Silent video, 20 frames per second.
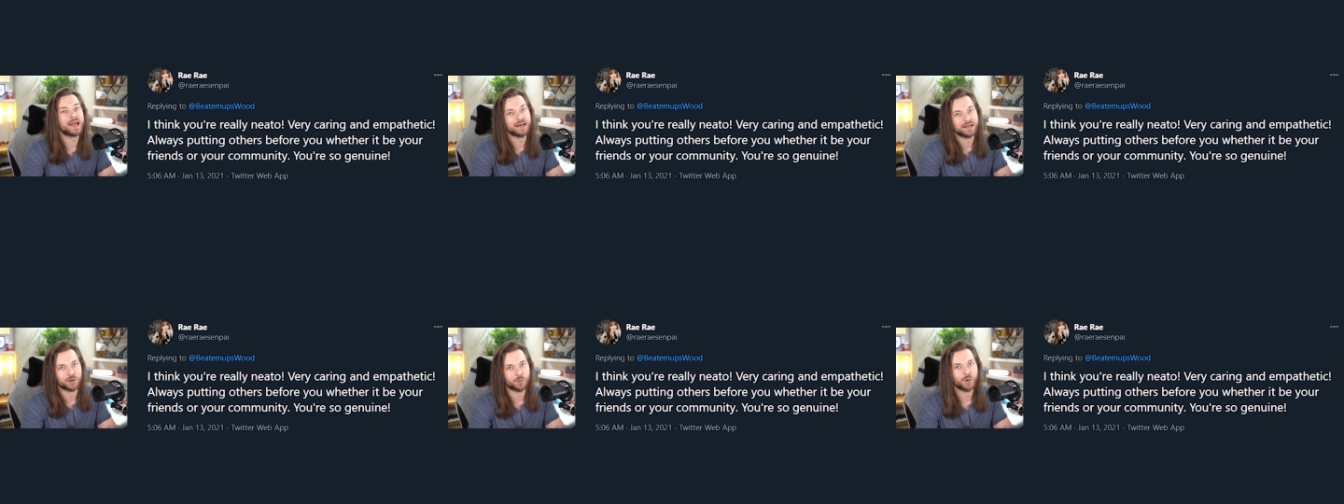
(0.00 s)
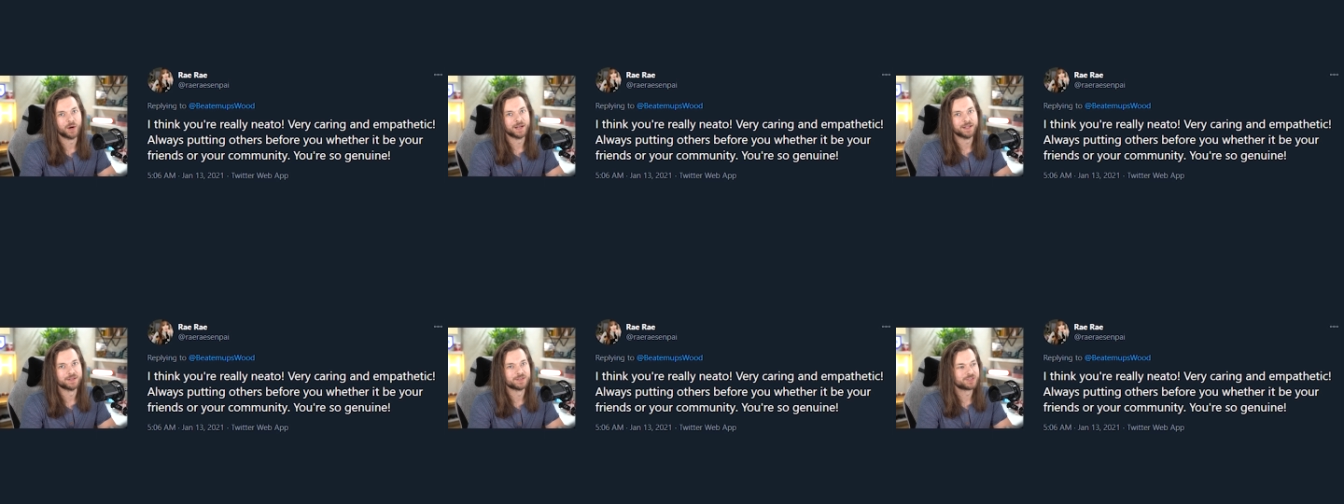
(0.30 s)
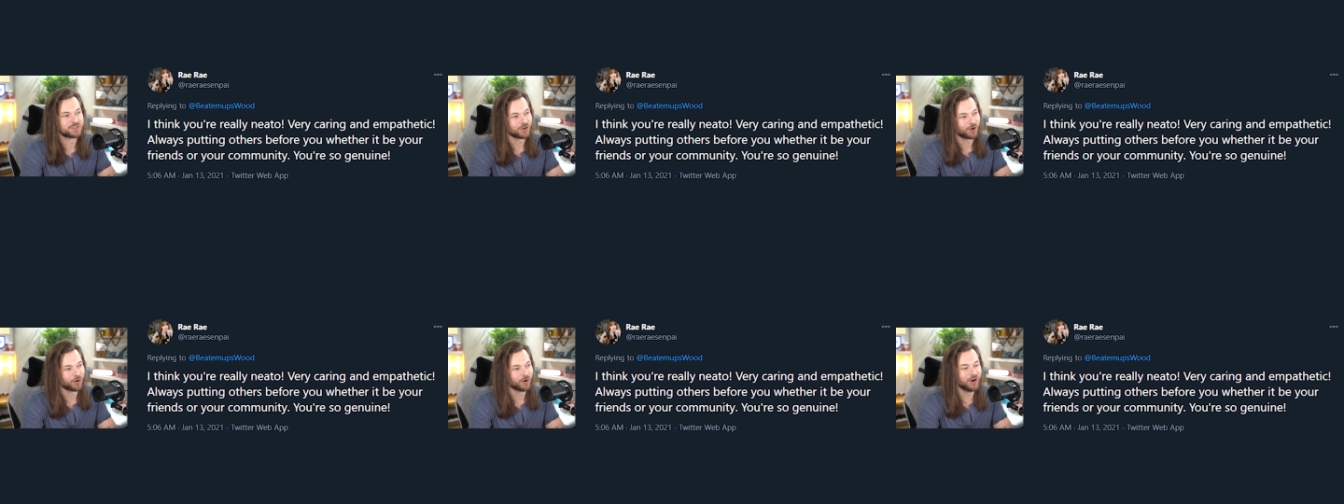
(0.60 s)
anyone,
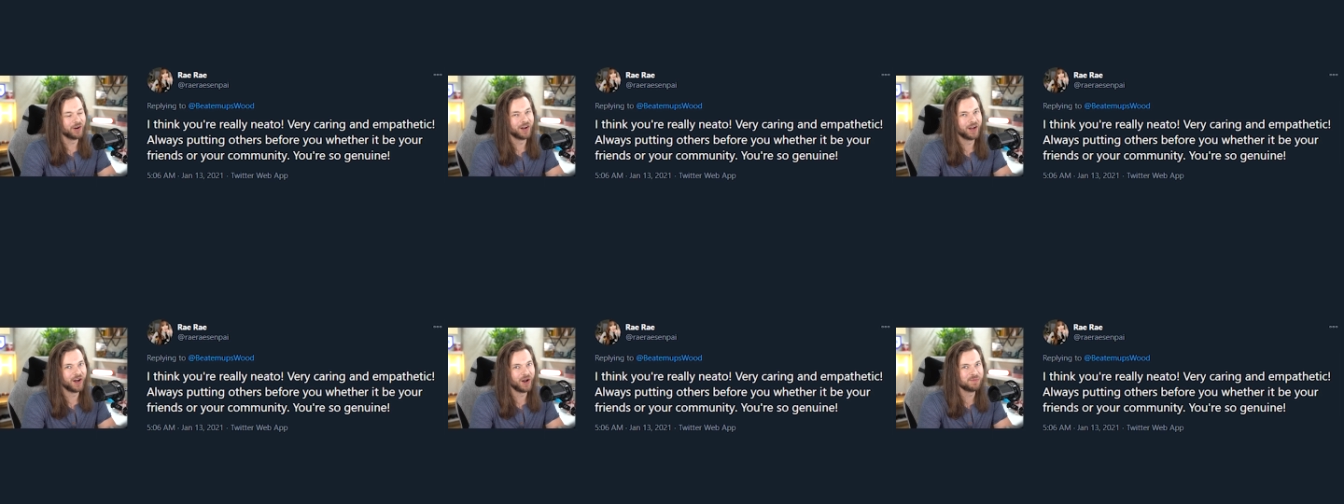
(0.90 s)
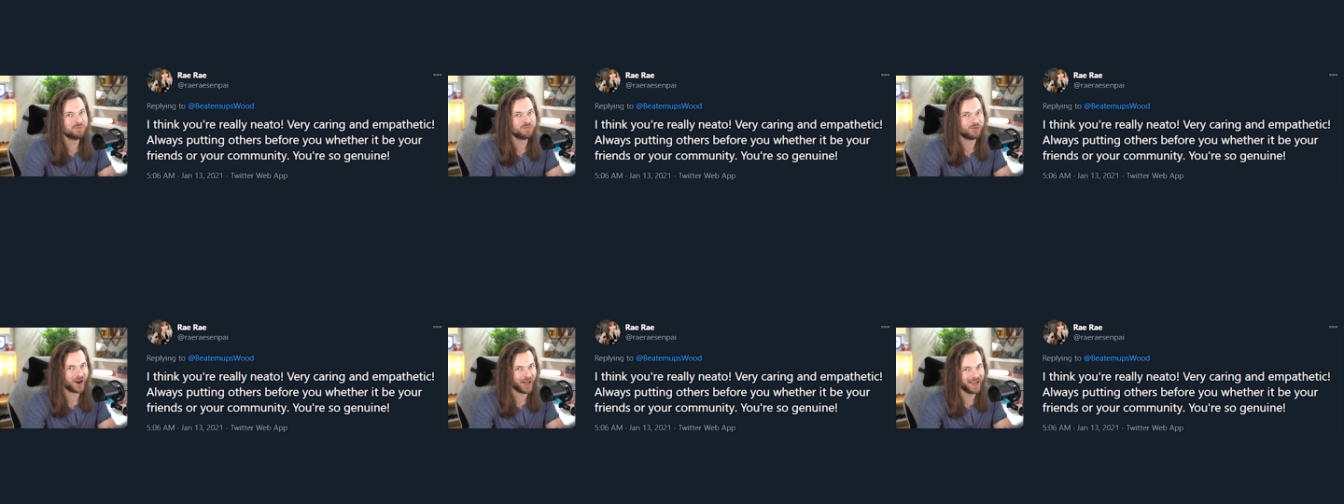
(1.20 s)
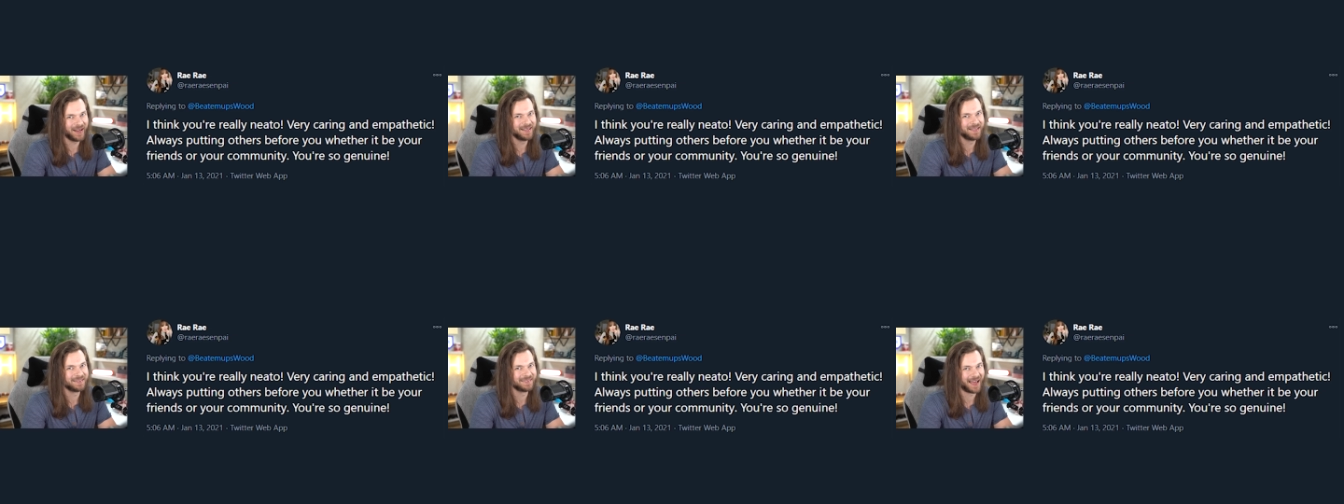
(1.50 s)
so I'm
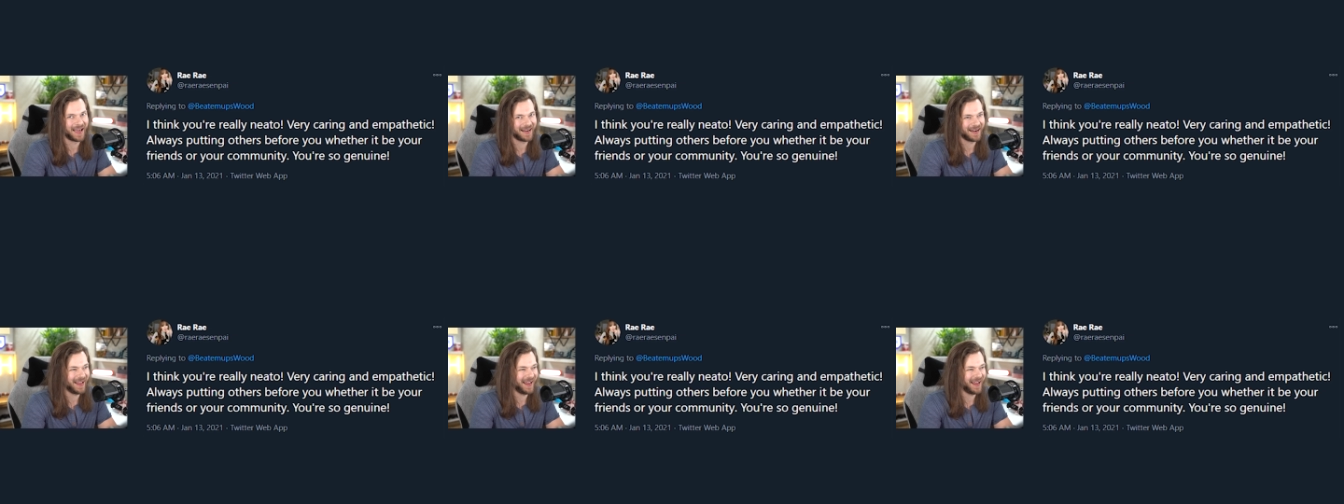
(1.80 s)
writing that